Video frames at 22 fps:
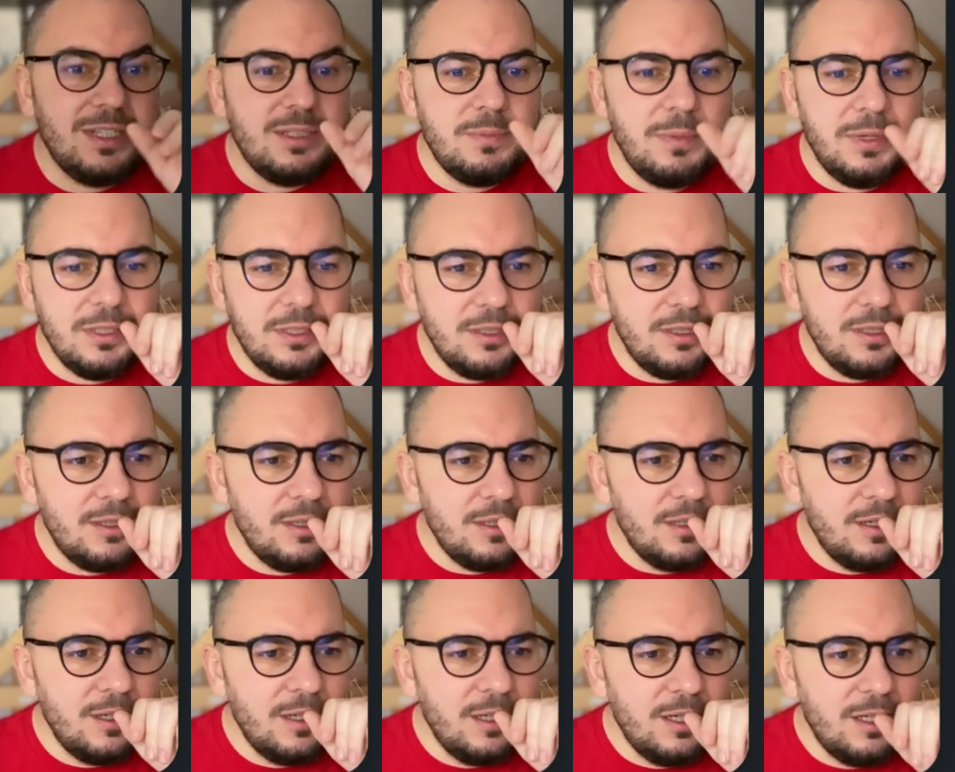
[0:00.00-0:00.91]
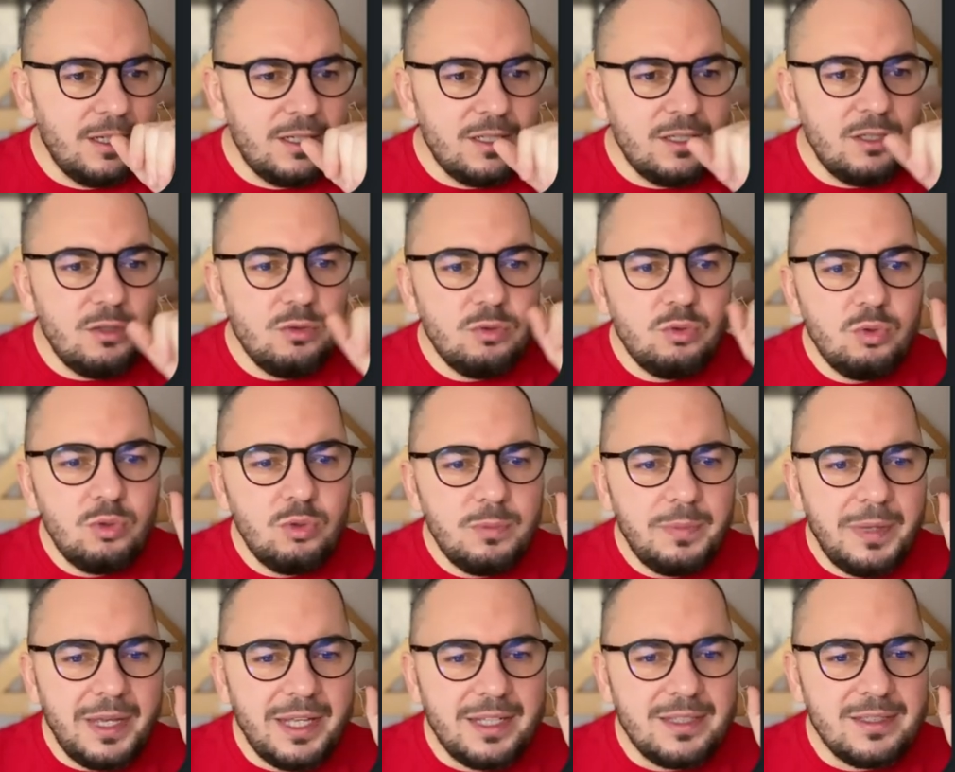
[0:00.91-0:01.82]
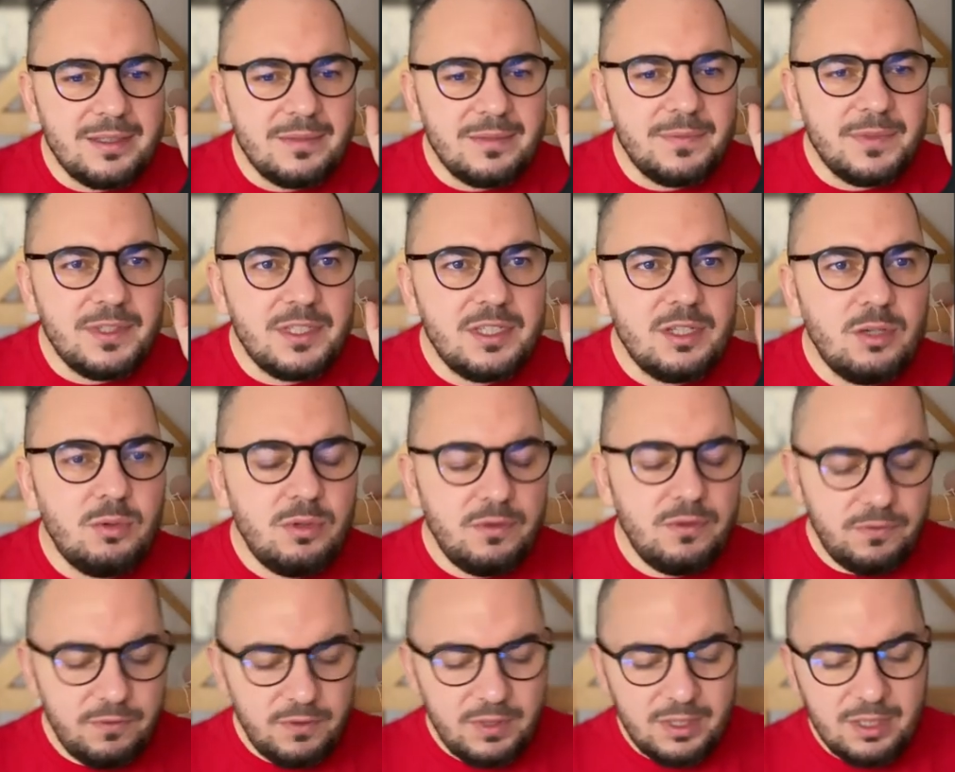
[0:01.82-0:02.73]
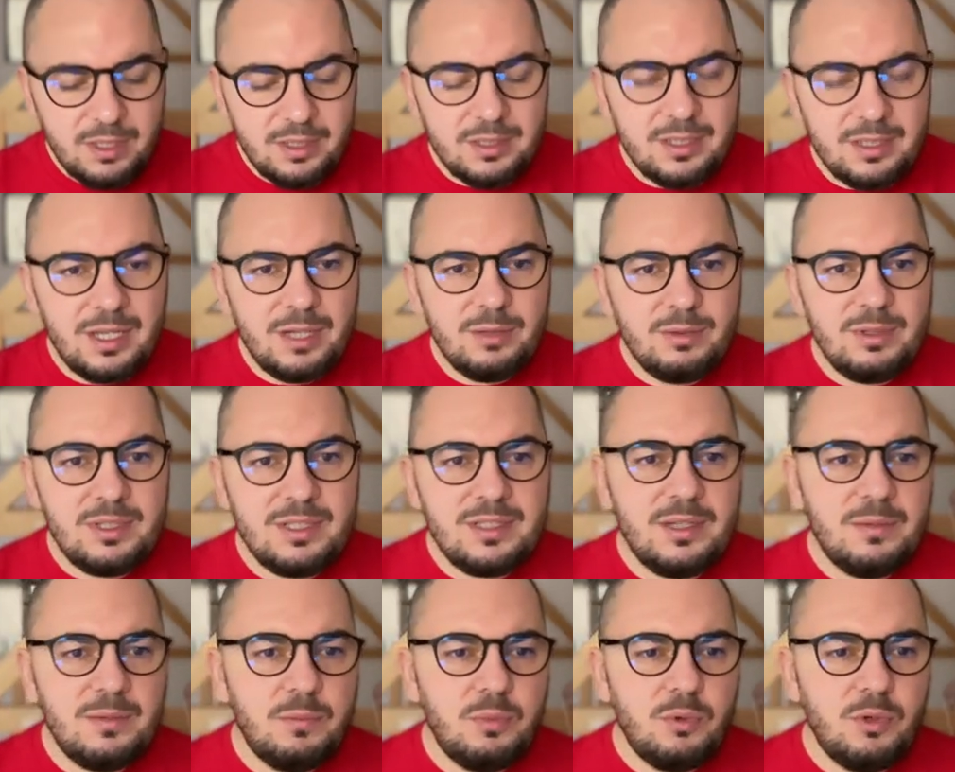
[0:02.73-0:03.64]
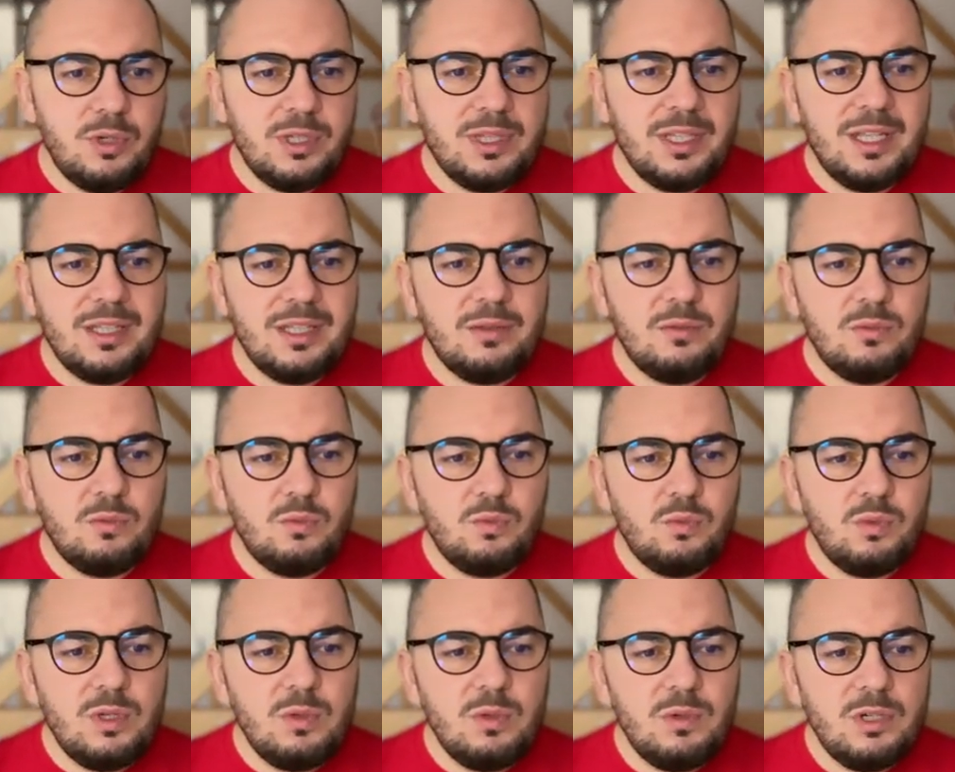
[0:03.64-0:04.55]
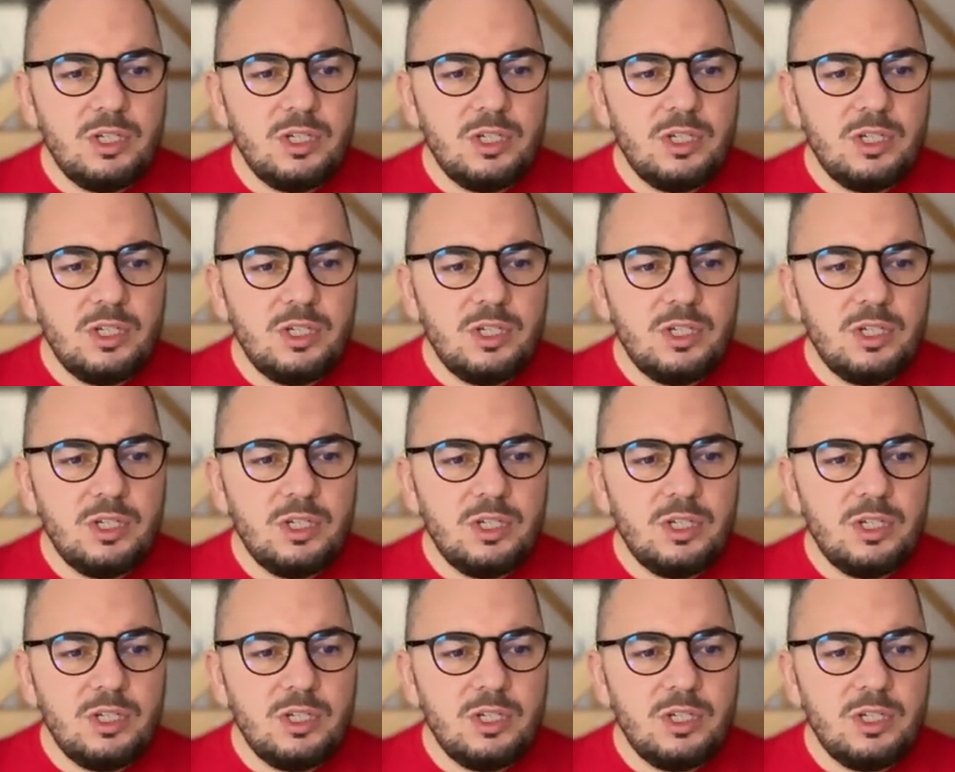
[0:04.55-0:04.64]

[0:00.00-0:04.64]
better. New toolpaths. So we figured out at some point that we were